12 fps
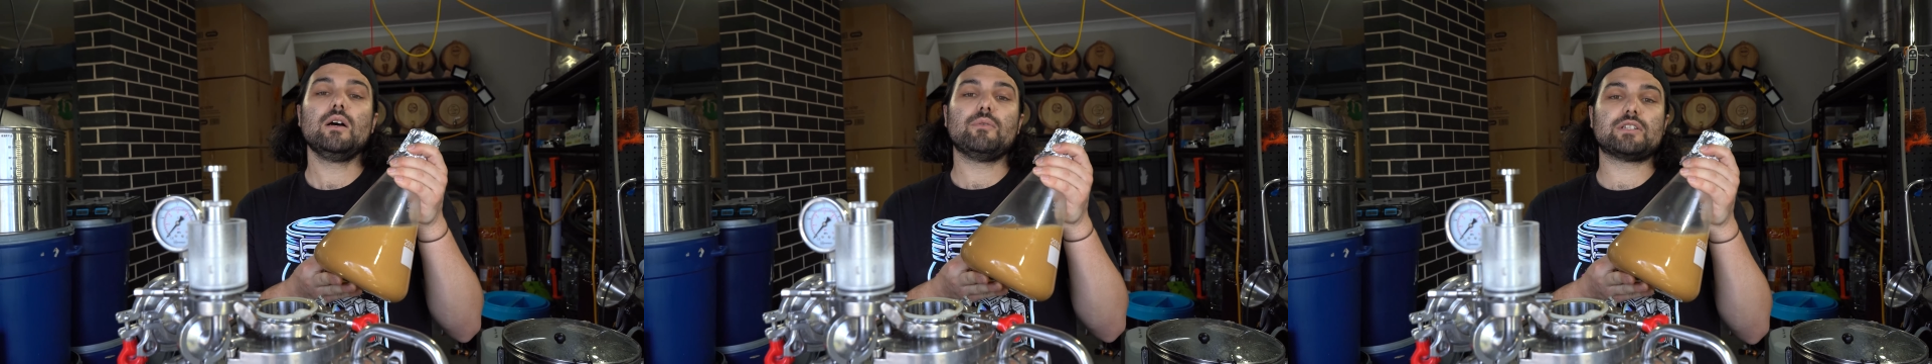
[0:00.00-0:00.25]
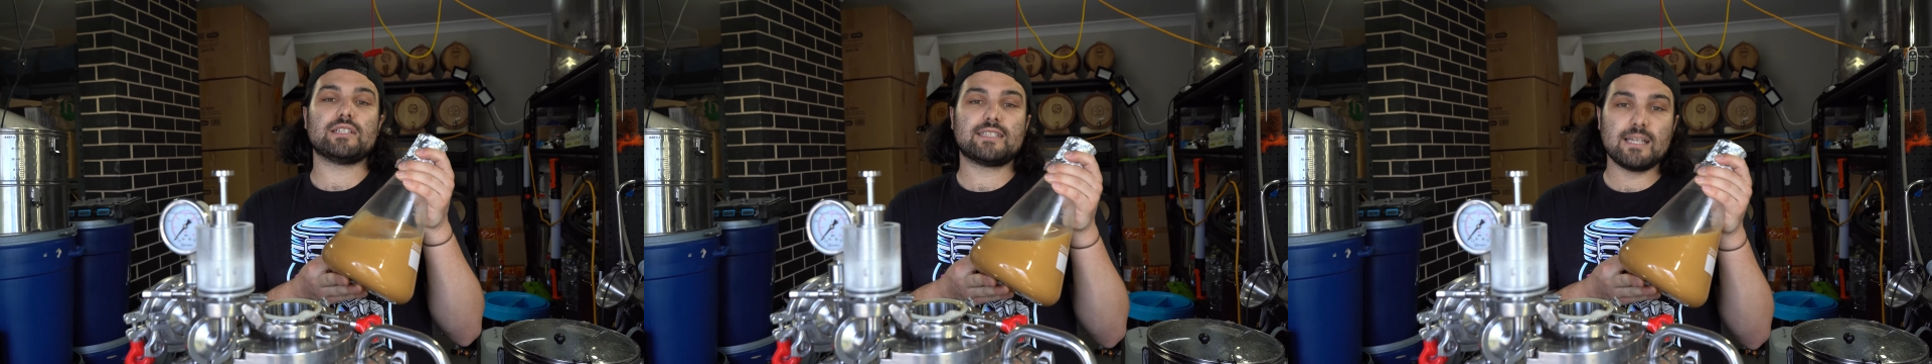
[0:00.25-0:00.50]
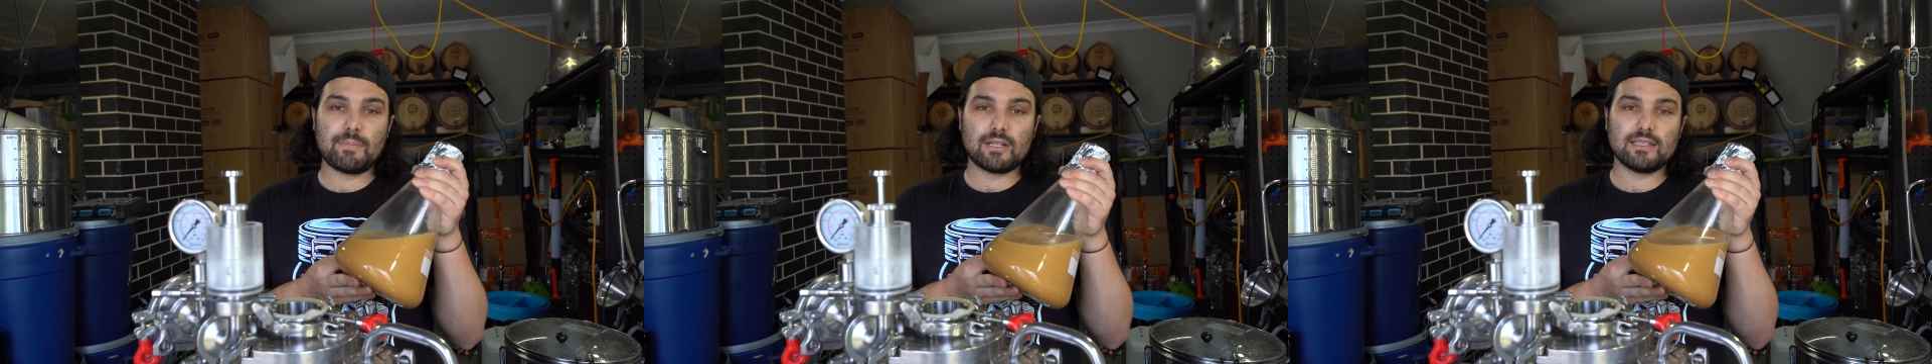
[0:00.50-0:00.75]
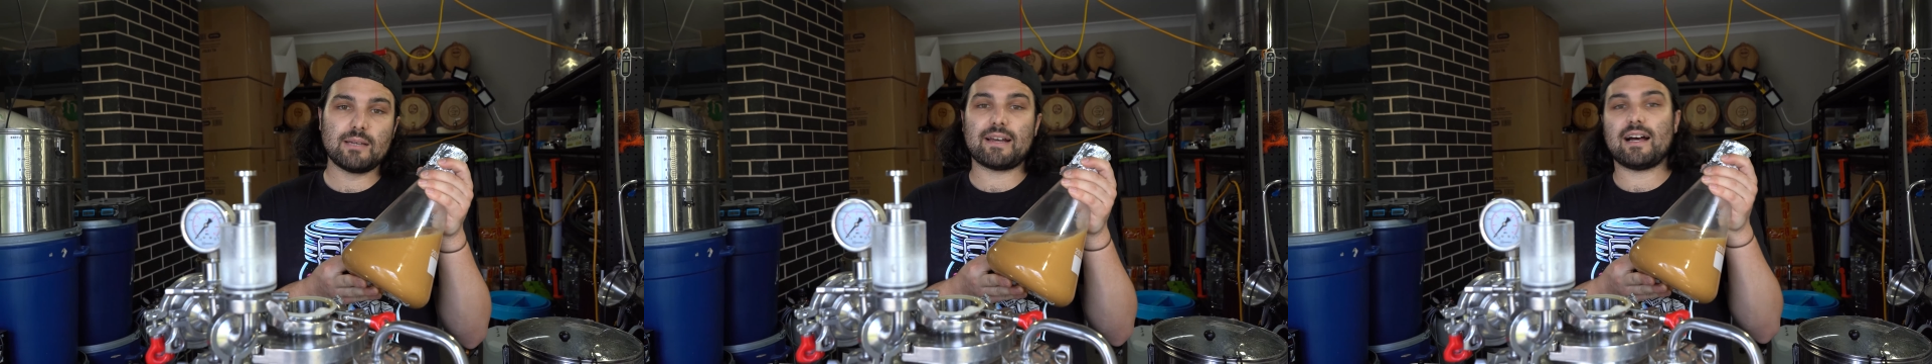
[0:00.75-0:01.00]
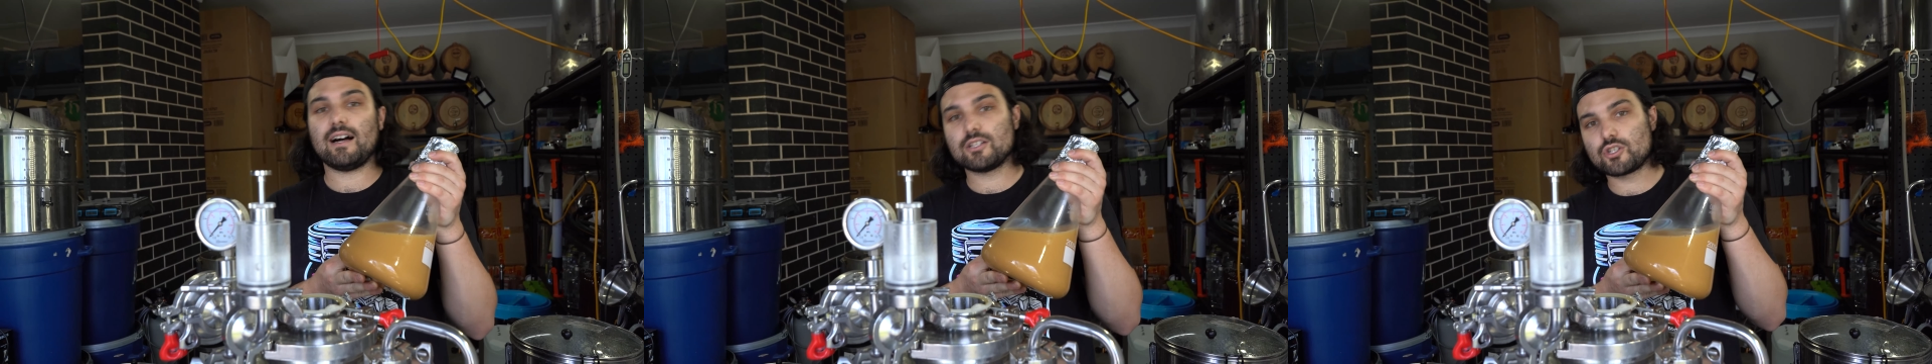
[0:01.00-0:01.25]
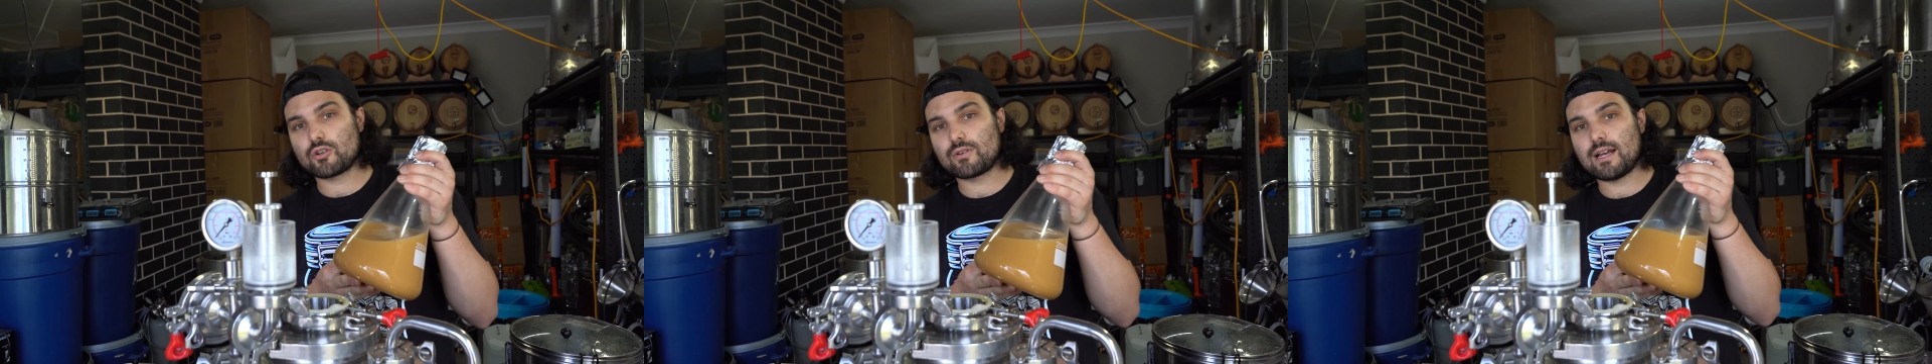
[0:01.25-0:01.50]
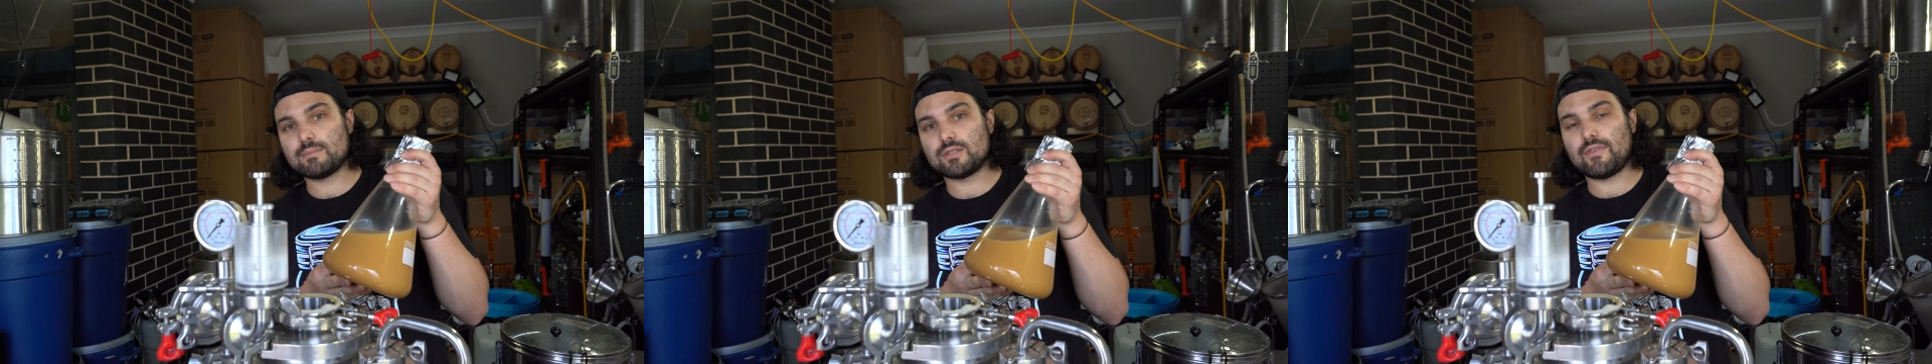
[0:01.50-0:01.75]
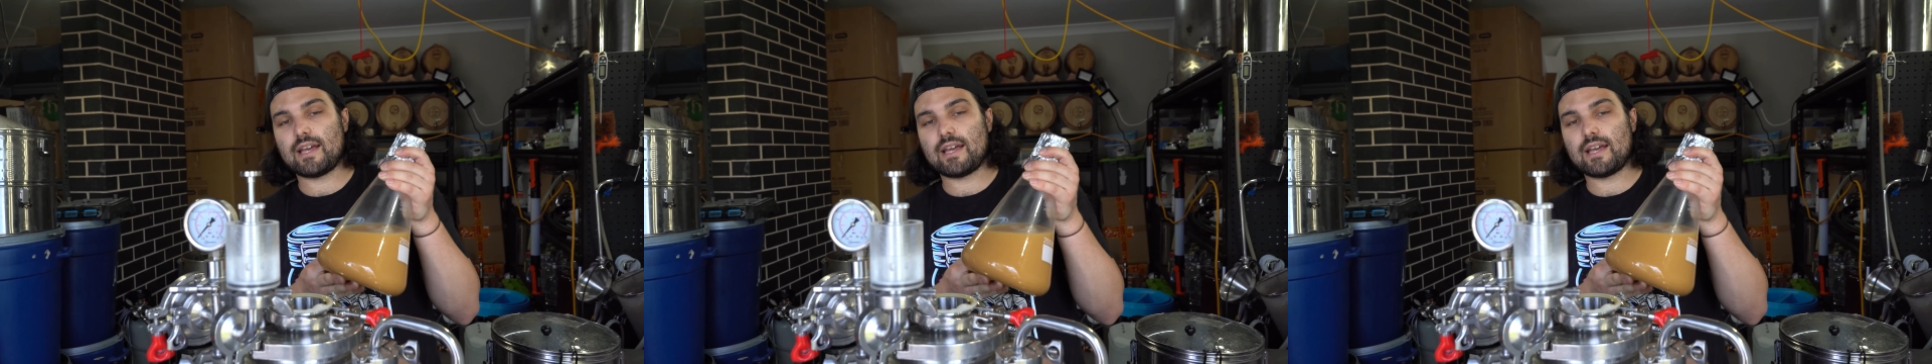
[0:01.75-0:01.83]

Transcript: which is typically about 100 grams of